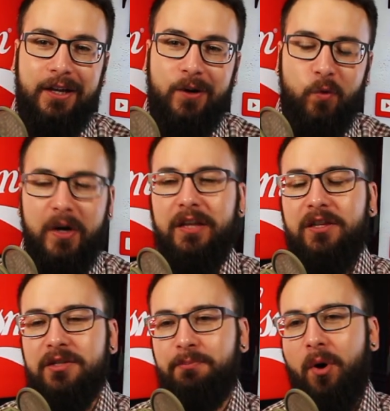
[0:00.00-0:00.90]
read
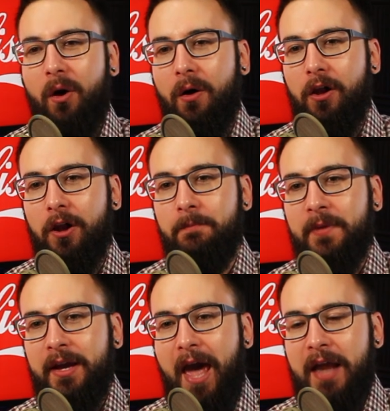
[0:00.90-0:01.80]
this poll
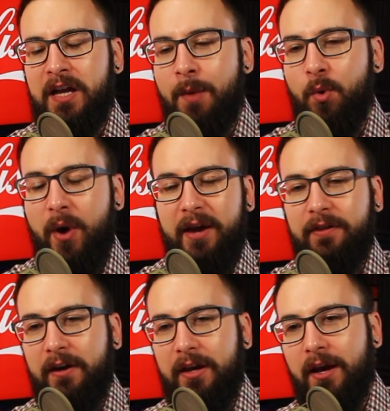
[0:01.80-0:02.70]
and come away
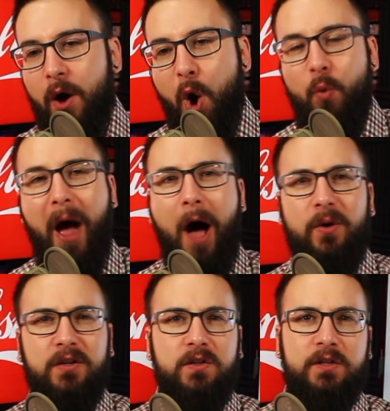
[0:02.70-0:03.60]
thinking, oh wow,
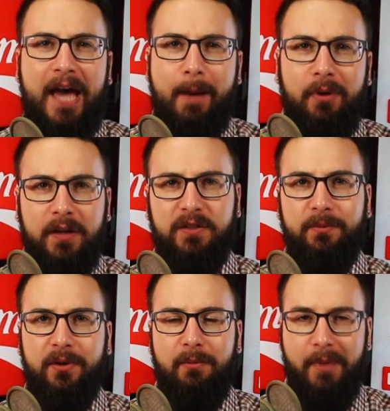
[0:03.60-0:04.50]
isn't
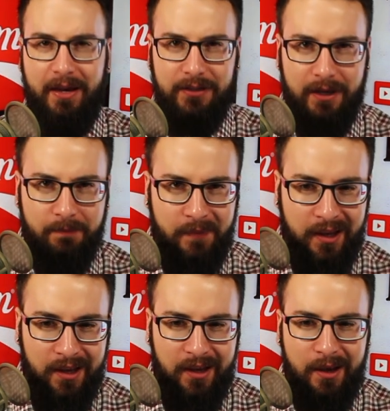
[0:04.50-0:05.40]
capitalism amazing?
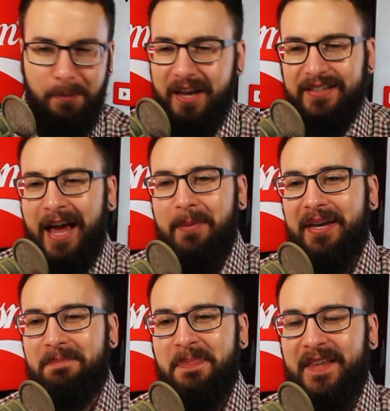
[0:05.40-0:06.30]
Because, I
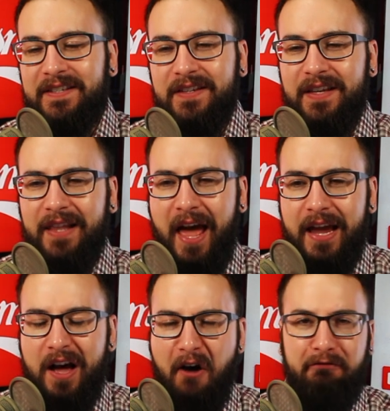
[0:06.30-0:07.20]
mean, this isn't
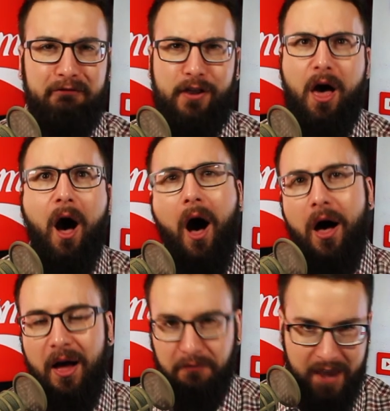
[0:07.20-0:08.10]
like a
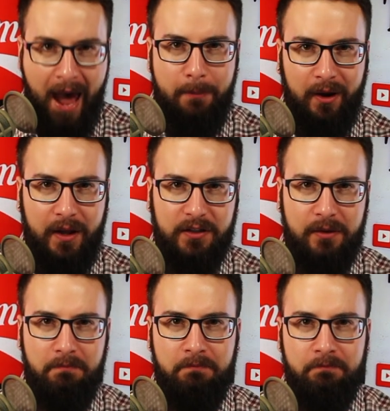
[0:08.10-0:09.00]
flaw of
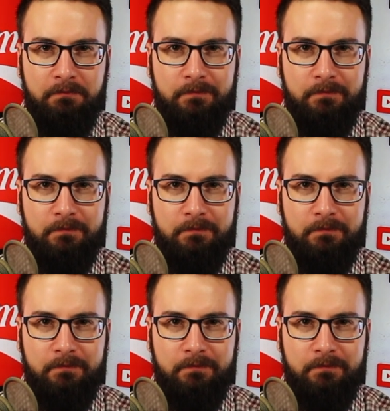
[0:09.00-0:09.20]
capitalism.